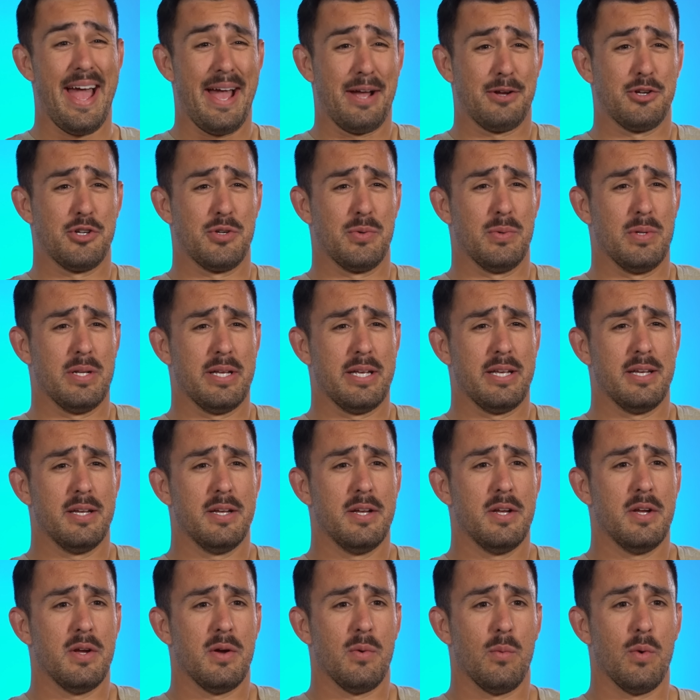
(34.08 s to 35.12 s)
actually?
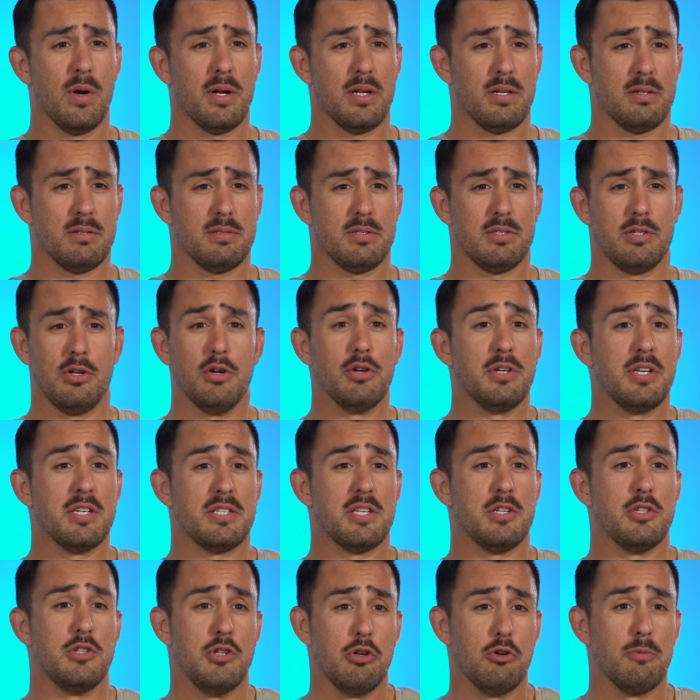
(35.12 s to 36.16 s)
What good does
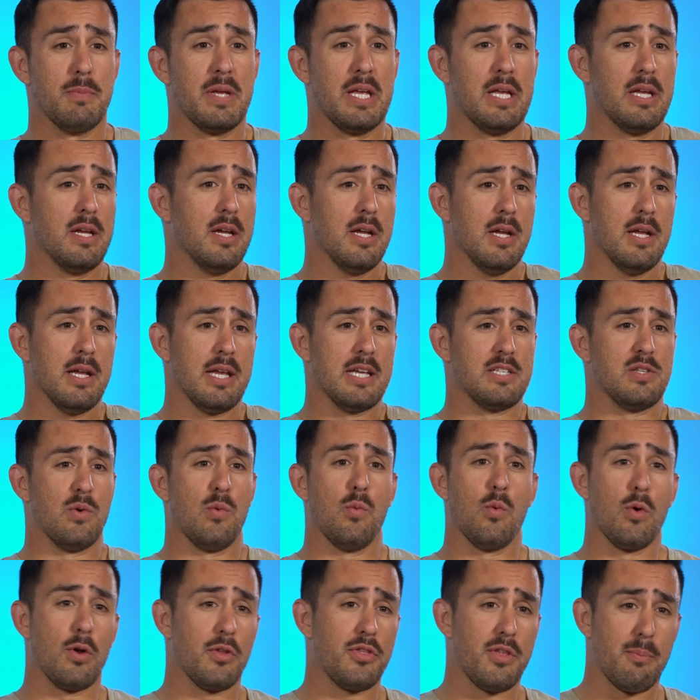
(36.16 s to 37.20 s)
it do me? Is it
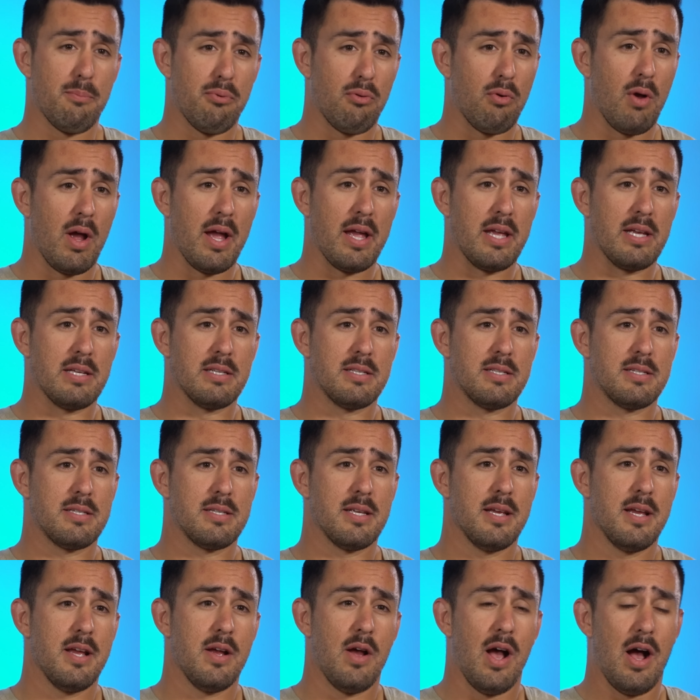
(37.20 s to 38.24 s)
worth the
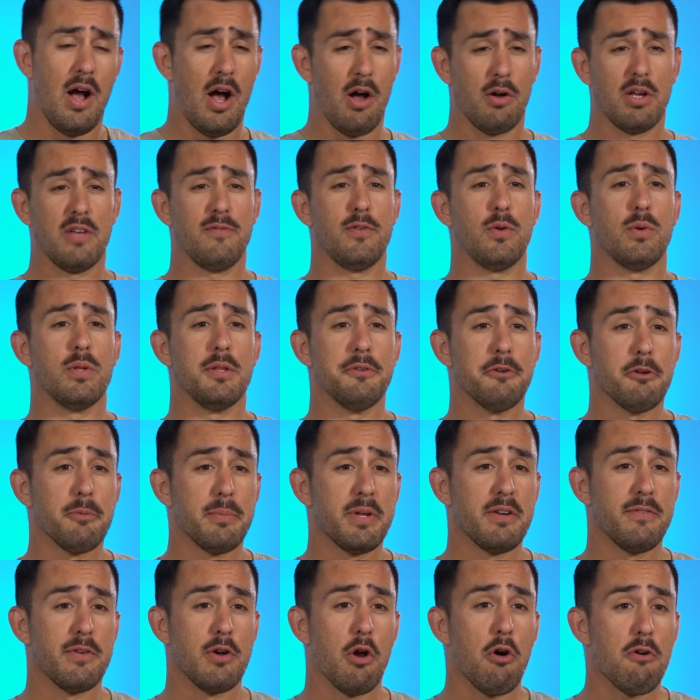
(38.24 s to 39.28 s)
price? I'll give you a little
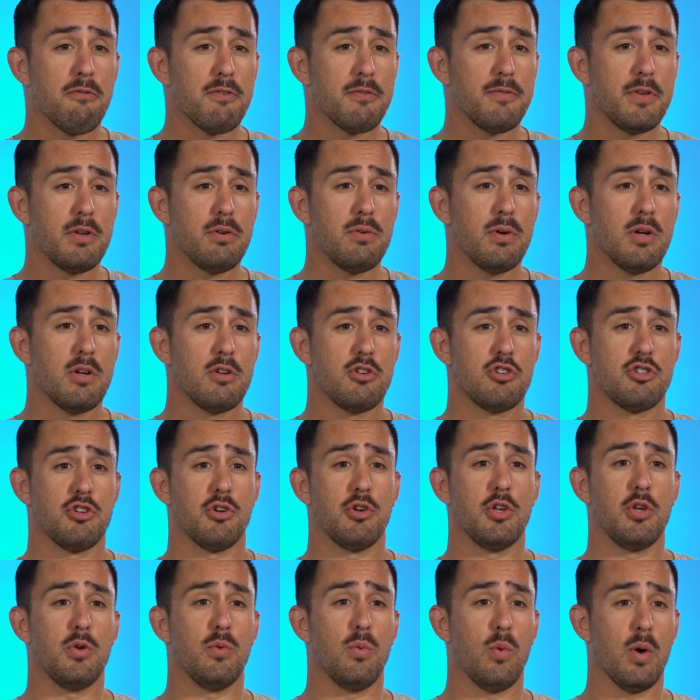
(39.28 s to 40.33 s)
bit of an overview,
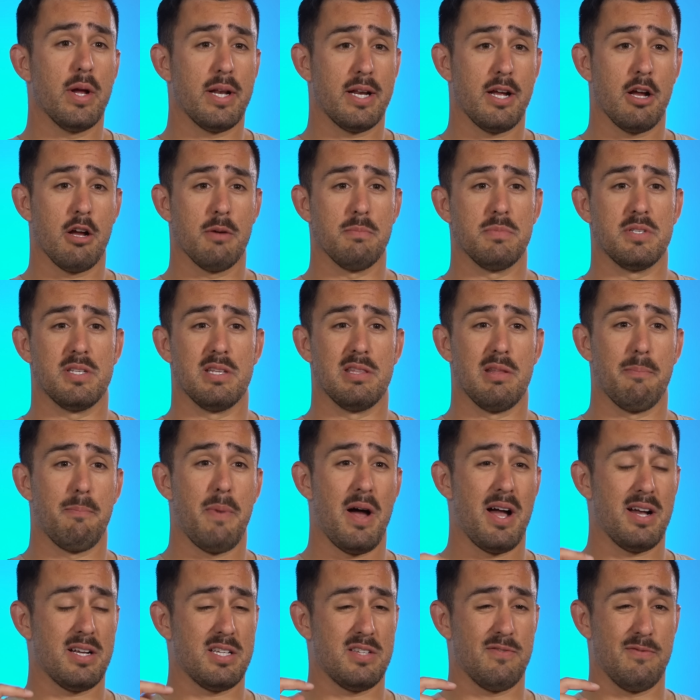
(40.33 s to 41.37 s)
show you what comes in the
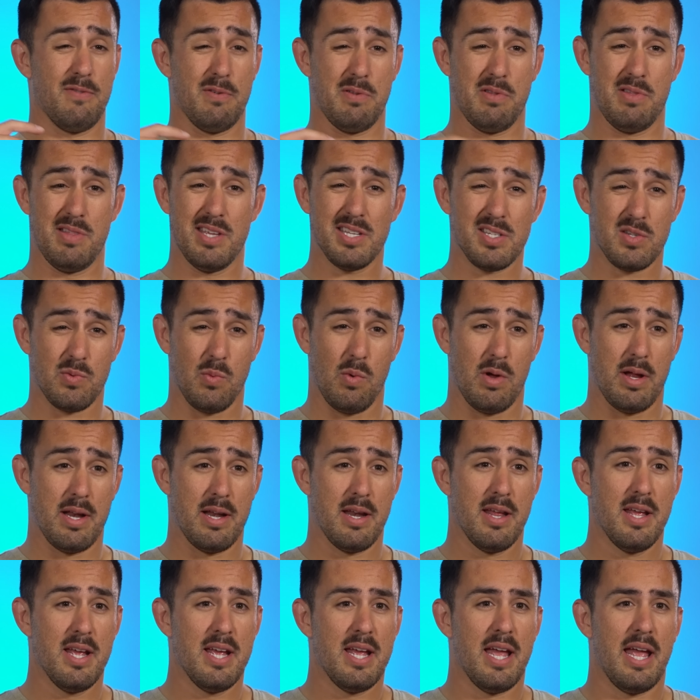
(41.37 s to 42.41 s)
box for this
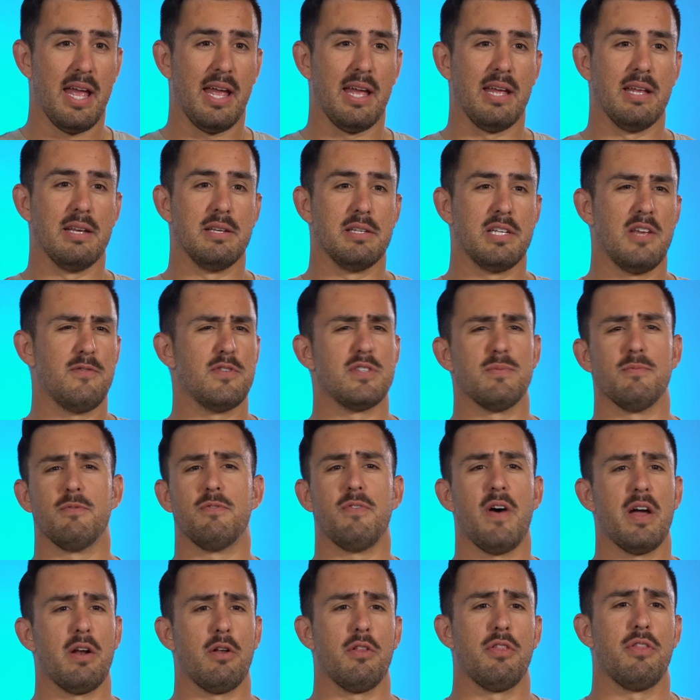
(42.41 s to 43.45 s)
one, and give you some
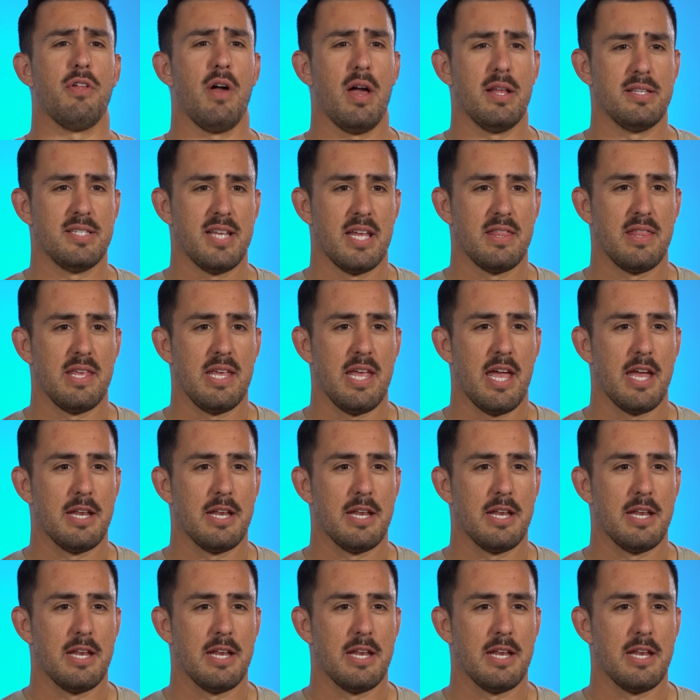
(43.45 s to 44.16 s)
final thoughts at the